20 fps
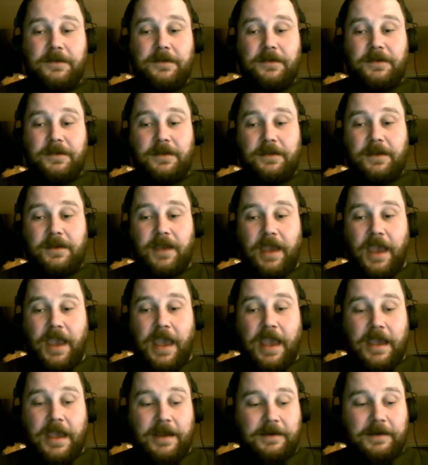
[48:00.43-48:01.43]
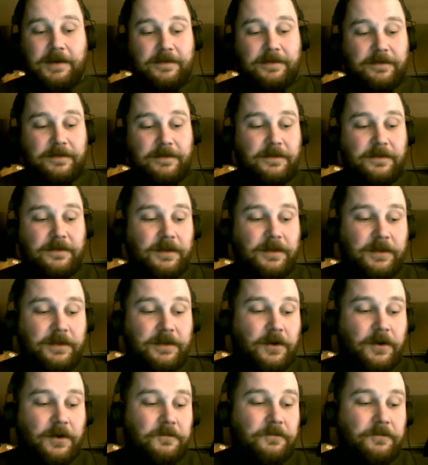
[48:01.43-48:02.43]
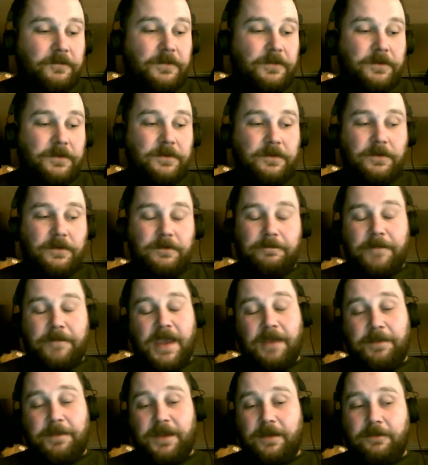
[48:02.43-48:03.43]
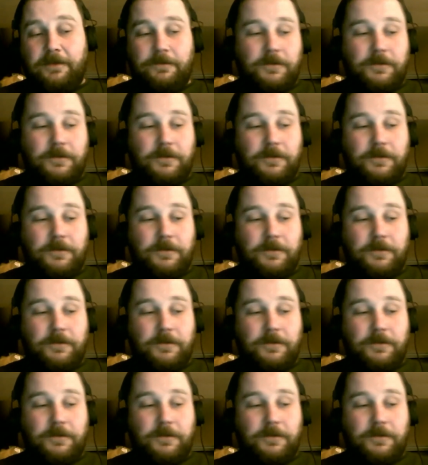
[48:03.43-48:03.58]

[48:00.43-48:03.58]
Mm-hmm. And, maybe